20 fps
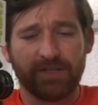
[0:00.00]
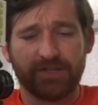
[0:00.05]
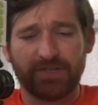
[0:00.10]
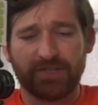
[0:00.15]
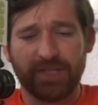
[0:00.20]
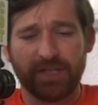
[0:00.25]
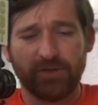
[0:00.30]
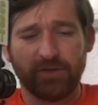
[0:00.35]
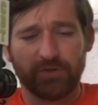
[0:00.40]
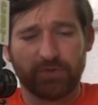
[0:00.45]
a
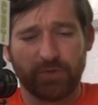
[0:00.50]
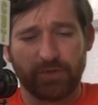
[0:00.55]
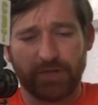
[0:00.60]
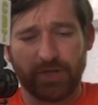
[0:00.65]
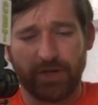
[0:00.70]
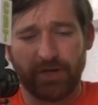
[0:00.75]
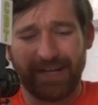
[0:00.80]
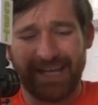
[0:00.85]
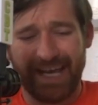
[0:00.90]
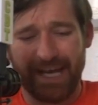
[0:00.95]
singles
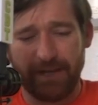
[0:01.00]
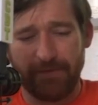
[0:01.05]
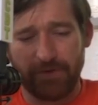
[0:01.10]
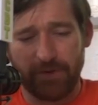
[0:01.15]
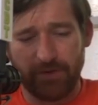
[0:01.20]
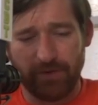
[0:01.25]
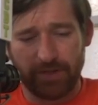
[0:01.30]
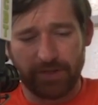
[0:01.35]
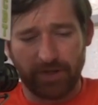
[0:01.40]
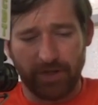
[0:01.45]
return ahead of the
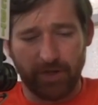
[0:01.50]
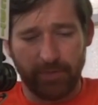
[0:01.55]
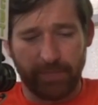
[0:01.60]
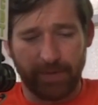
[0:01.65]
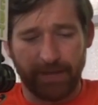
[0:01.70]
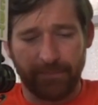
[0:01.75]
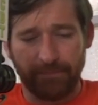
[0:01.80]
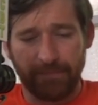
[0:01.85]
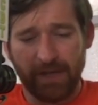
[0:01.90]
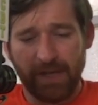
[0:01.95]
U.S.
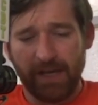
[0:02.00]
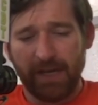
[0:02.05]
Open.